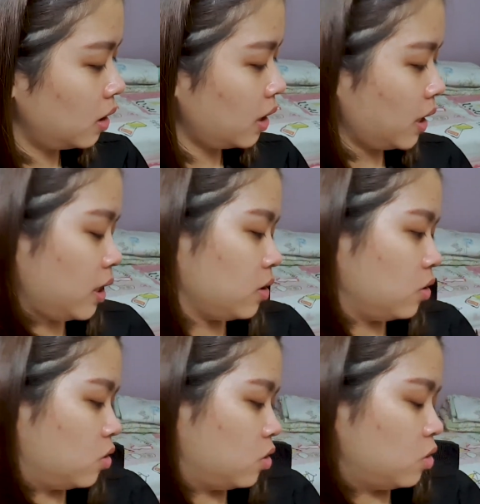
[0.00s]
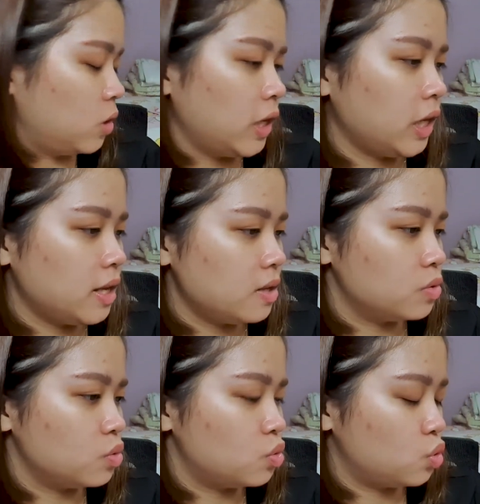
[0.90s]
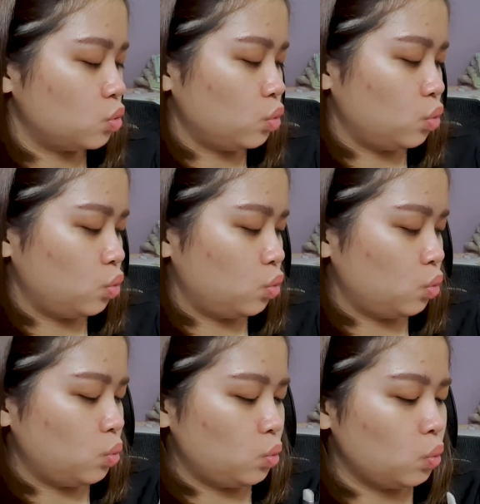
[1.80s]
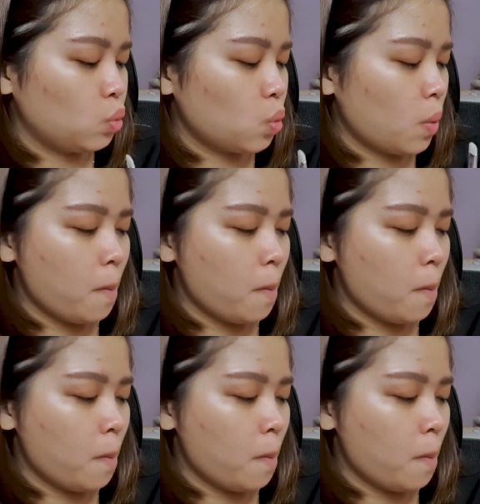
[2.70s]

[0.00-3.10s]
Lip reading: and go into